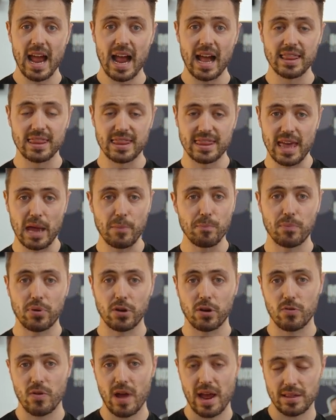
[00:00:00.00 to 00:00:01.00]
and then
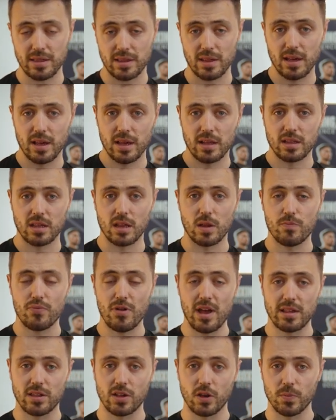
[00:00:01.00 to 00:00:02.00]
progress to the
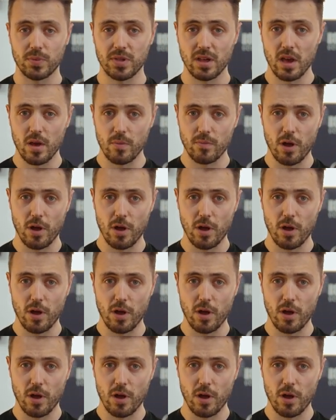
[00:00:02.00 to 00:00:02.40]
press-ups,